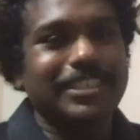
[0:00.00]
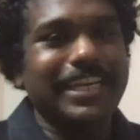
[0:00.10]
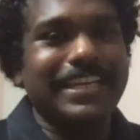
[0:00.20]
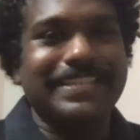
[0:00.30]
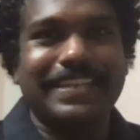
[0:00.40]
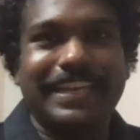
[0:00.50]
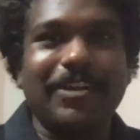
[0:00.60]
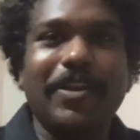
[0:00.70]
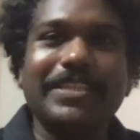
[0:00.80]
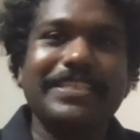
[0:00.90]
blockchain
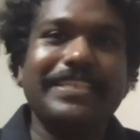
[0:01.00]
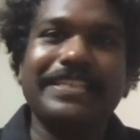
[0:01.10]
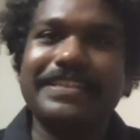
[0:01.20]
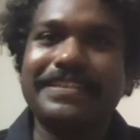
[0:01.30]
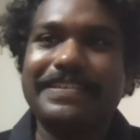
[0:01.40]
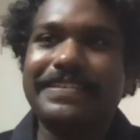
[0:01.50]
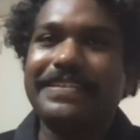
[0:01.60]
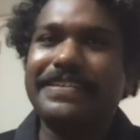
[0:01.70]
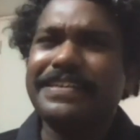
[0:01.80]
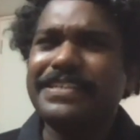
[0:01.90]
as a
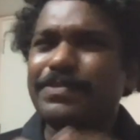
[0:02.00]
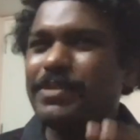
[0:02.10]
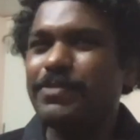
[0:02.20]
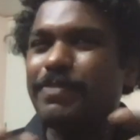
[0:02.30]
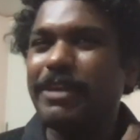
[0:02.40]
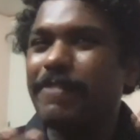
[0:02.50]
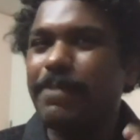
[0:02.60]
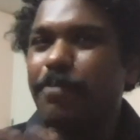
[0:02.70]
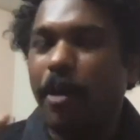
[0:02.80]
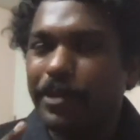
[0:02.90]
technology uh, is,
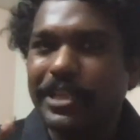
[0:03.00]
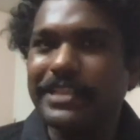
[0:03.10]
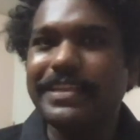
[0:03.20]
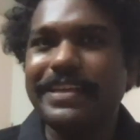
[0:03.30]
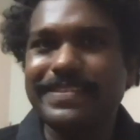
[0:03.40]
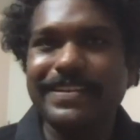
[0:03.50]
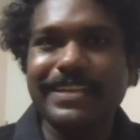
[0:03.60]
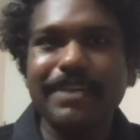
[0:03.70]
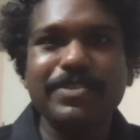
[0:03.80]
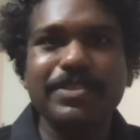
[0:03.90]
is being very popular in
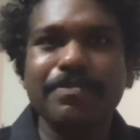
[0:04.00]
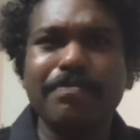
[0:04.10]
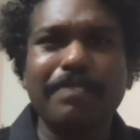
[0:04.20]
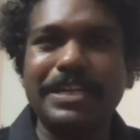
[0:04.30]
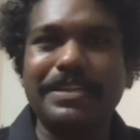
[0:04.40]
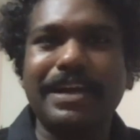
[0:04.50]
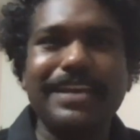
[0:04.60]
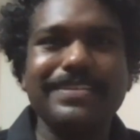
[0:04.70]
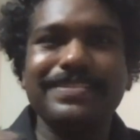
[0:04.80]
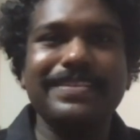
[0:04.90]
the recent times,
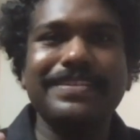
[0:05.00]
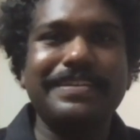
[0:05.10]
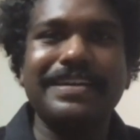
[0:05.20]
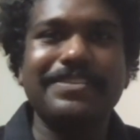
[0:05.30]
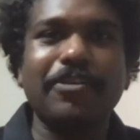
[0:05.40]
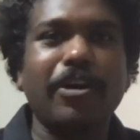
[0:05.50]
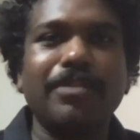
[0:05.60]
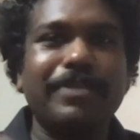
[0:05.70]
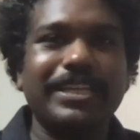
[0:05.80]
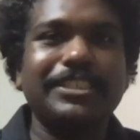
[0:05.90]
but I see it
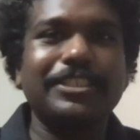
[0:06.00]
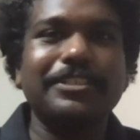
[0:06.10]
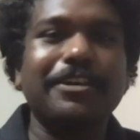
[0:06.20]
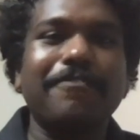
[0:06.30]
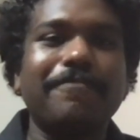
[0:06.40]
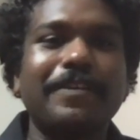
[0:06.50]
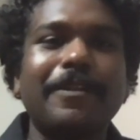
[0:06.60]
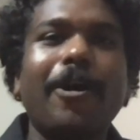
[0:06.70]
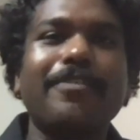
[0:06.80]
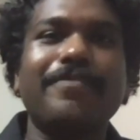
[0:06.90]
as a conglomeration
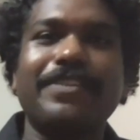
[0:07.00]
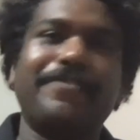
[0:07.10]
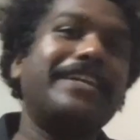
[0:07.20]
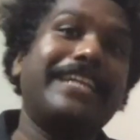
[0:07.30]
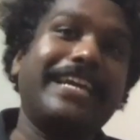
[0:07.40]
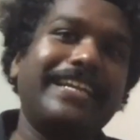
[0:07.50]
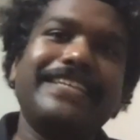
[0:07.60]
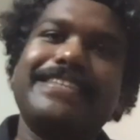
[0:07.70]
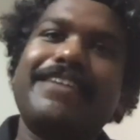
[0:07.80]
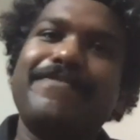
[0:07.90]
of a lot of
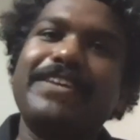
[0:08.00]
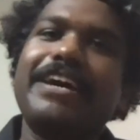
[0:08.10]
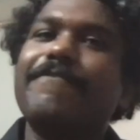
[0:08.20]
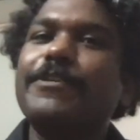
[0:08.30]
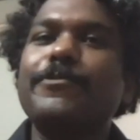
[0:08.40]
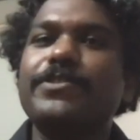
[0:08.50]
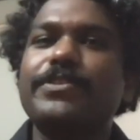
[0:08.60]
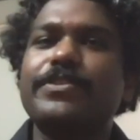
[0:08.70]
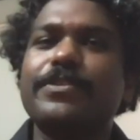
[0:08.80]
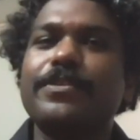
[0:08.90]
different techniques that we have
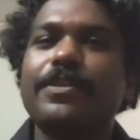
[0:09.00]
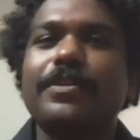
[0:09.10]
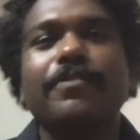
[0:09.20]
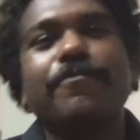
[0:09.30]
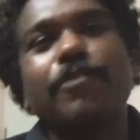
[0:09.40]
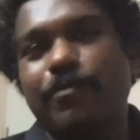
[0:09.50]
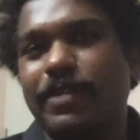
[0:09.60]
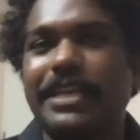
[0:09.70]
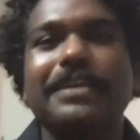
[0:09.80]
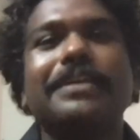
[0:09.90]
used
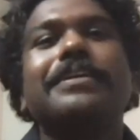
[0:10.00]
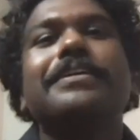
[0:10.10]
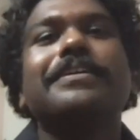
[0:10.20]
for a while,